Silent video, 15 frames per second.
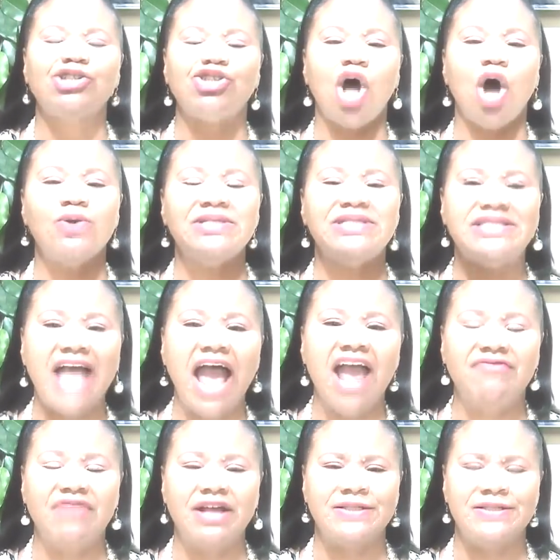chose
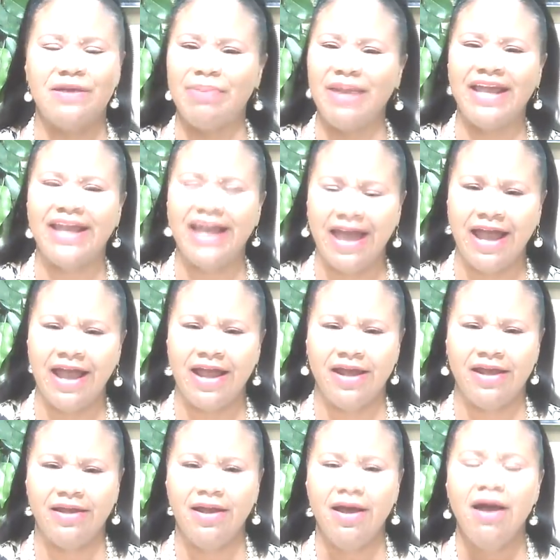David to be king.